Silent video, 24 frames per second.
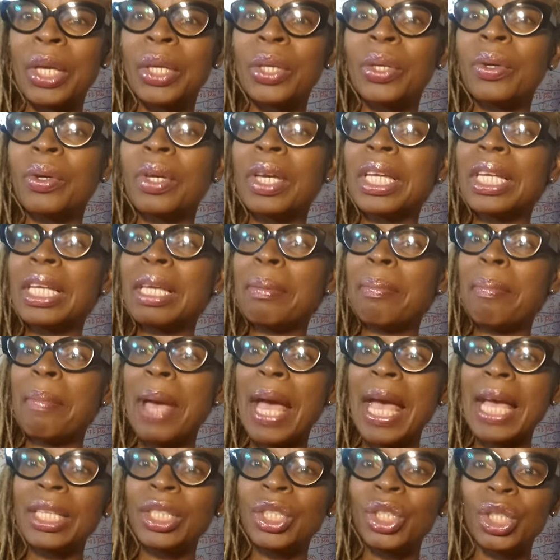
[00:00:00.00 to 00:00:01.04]
You can
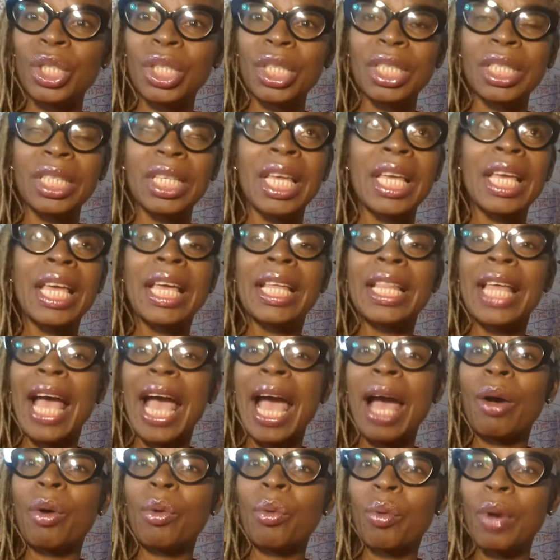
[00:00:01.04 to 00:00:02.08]
imagine
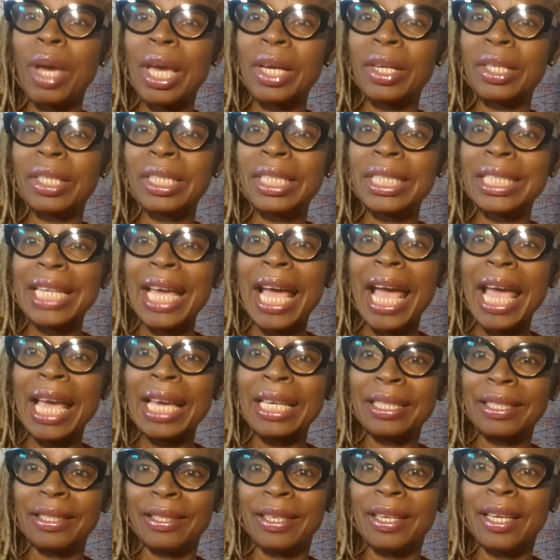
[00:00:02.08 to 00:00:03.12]
how
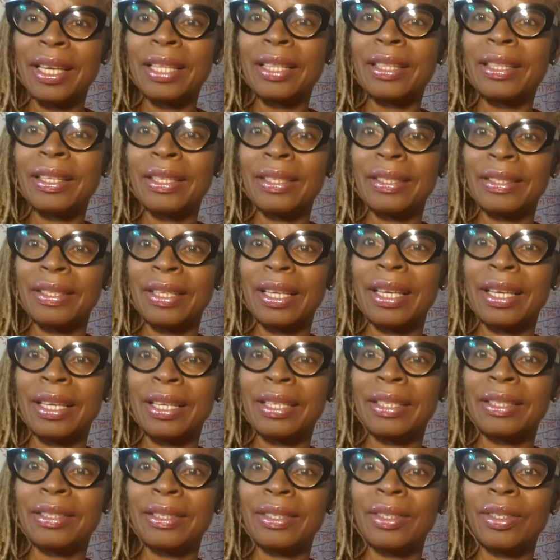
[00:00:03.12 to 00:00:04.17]
recondite this
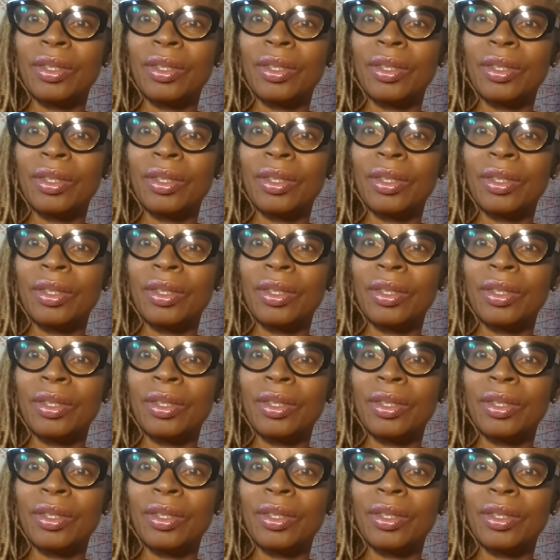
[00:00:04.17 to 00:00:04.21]
is.